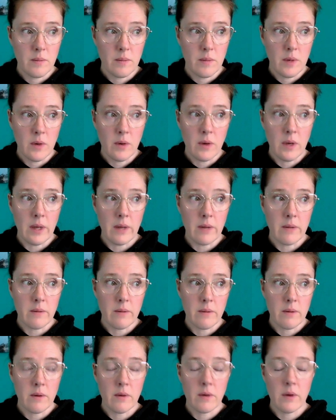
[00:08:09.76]
Okay,
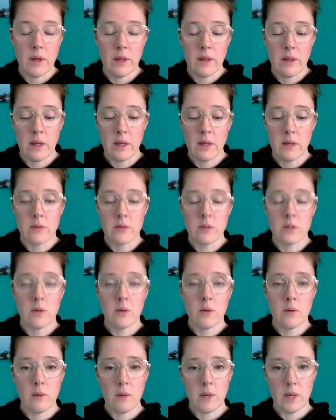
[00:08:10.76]
thank you.
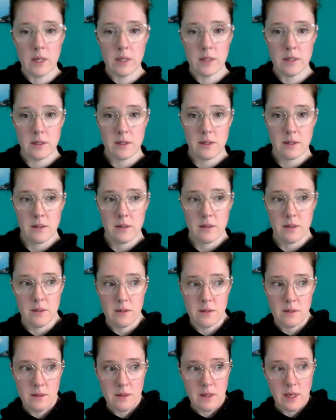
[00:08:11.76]
So
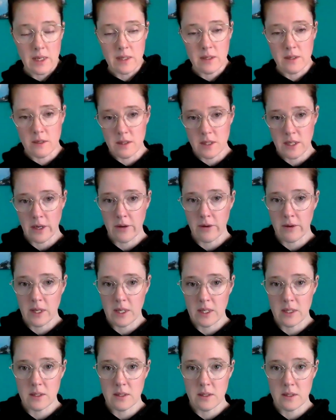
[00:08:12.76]
Anton's here, and
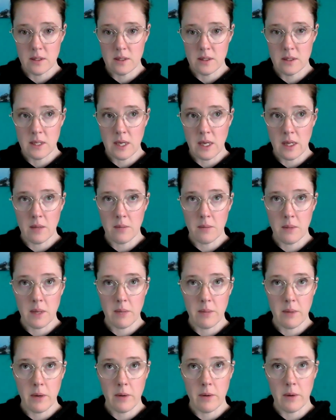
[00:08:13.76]
he's telling me
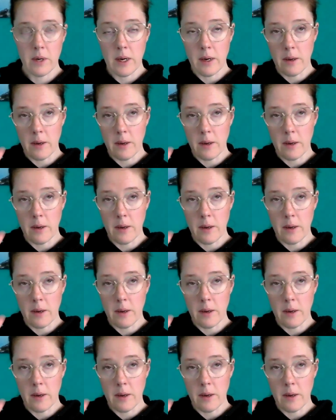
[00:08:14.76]
about